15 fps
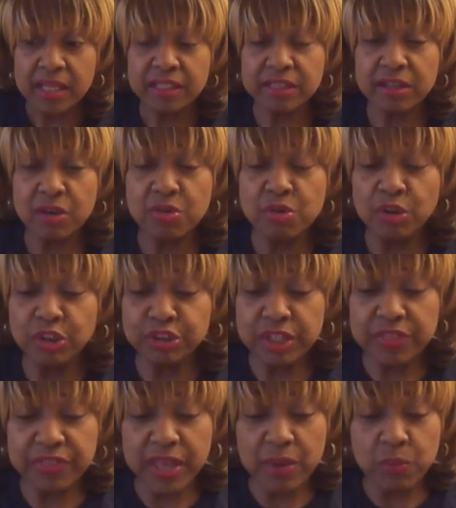So
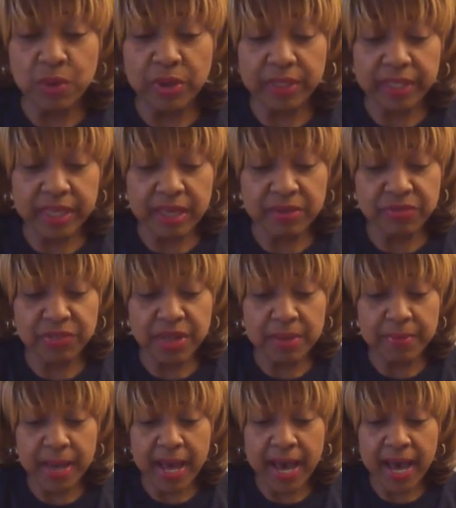usually they will give them